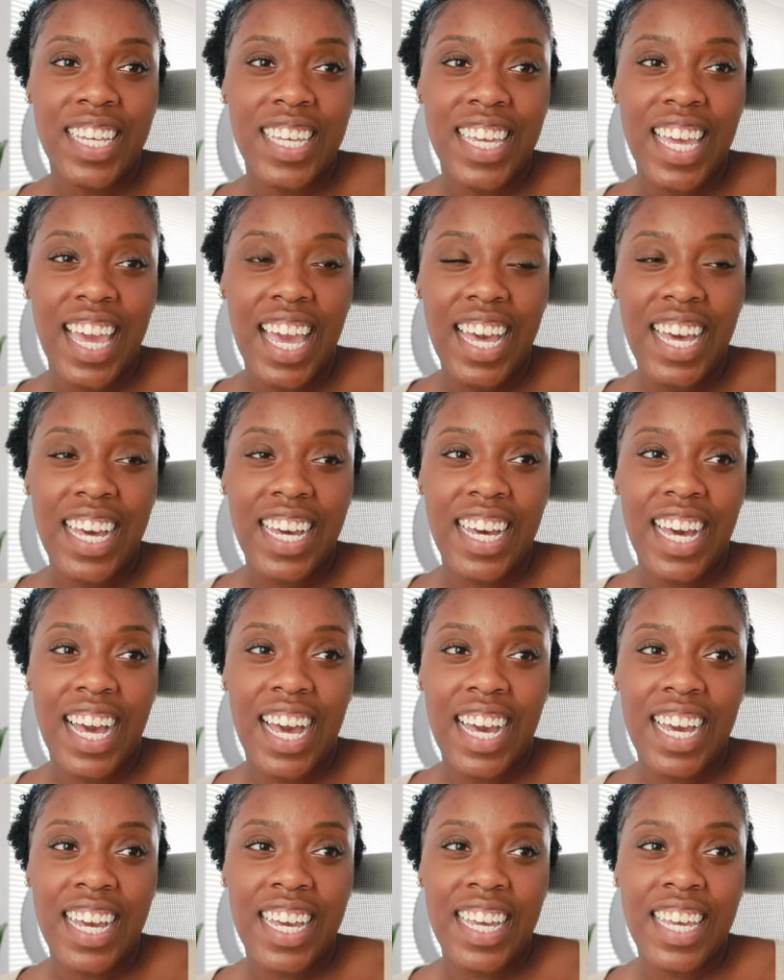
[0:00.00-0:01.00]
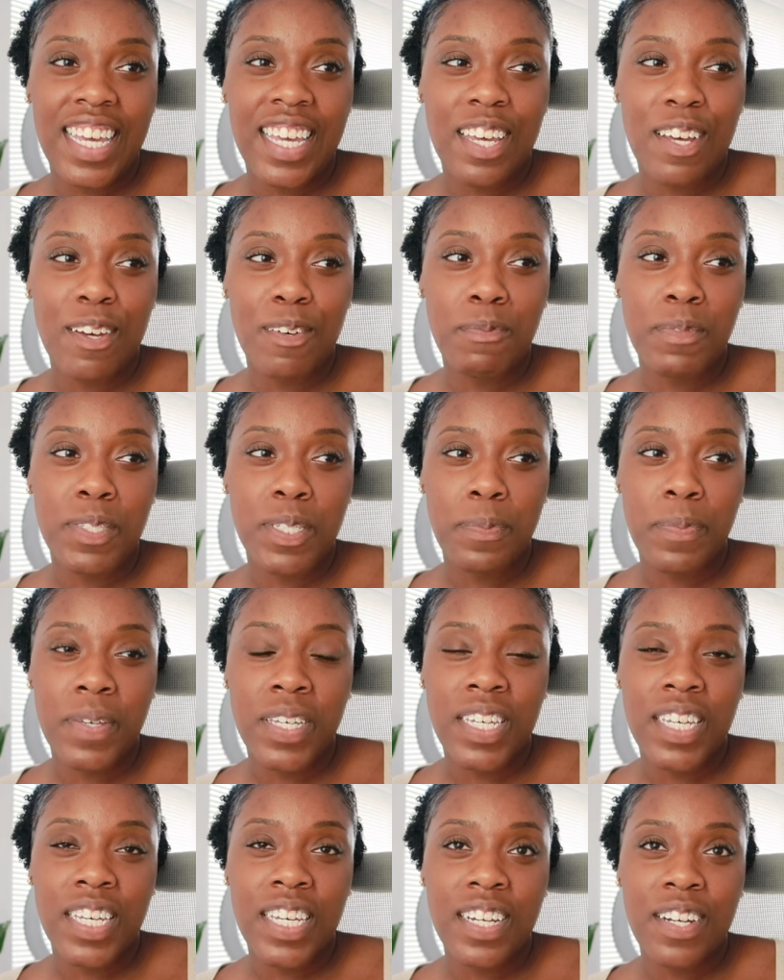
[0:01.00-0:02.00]
yeah, I hope to
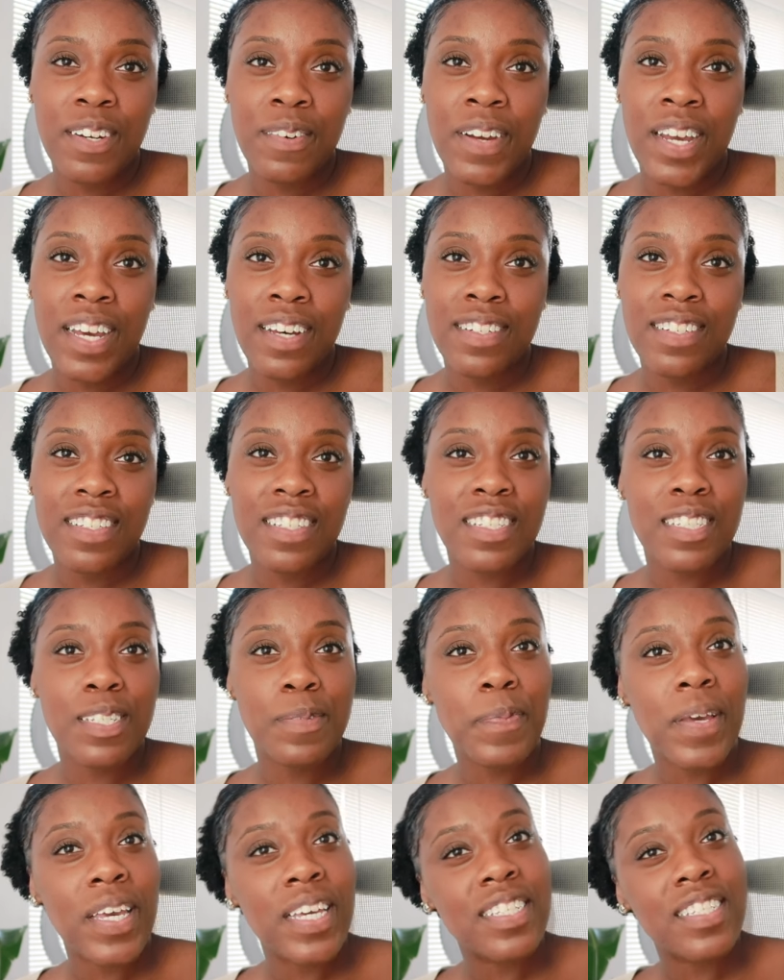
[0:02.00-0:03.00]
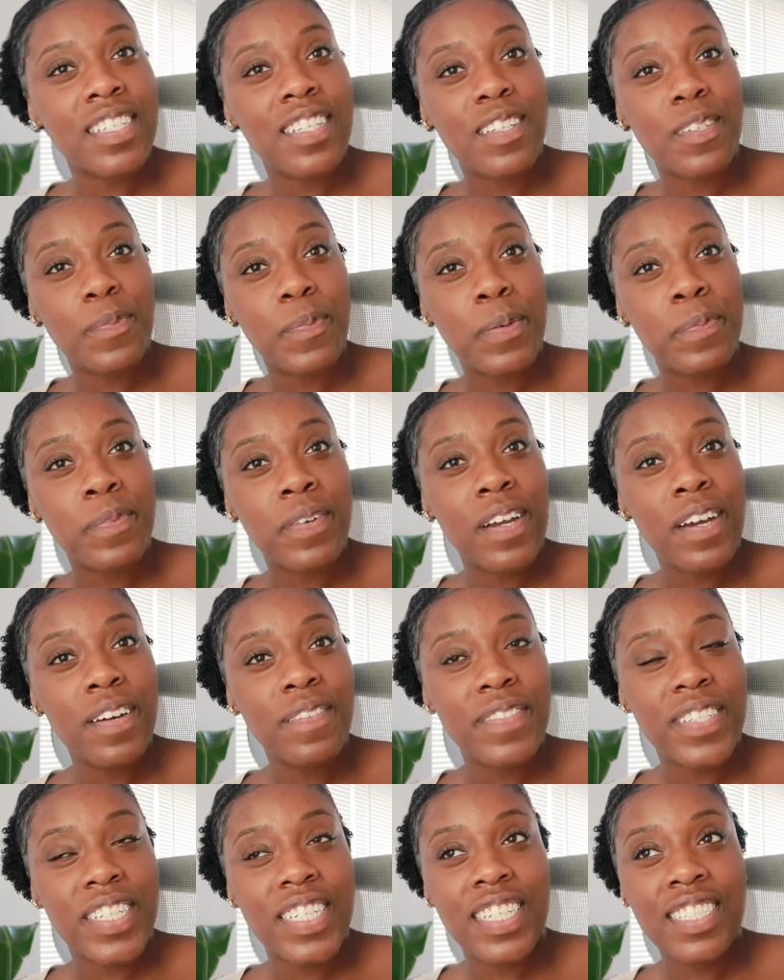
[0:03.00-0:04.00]
be around in the space a little bit more
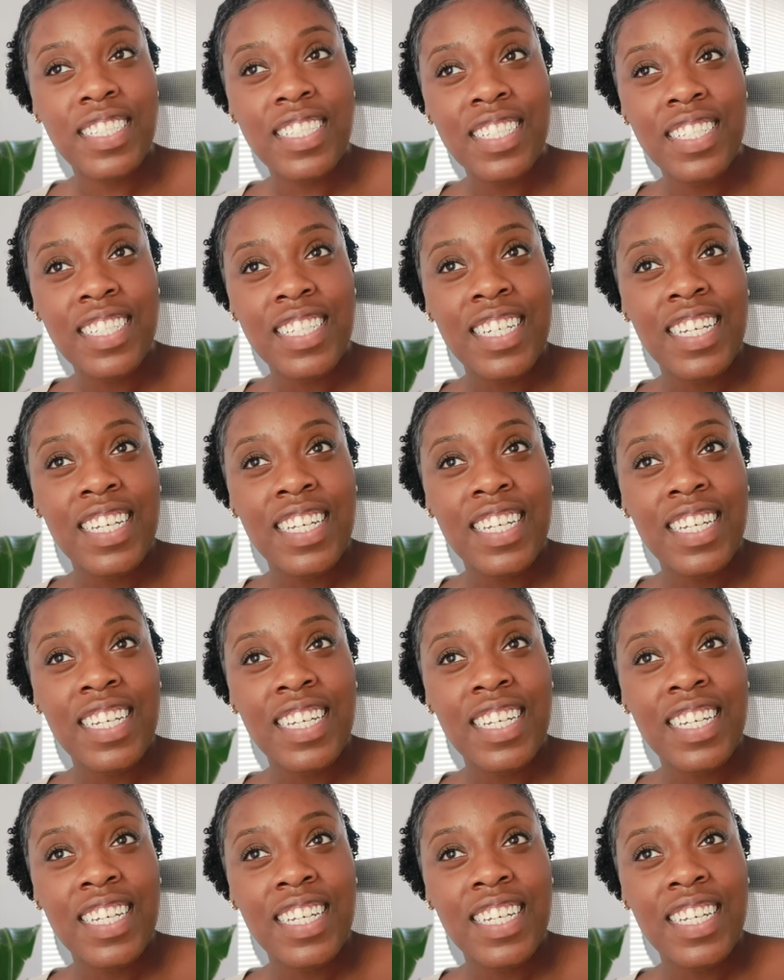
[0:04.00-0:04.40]
often.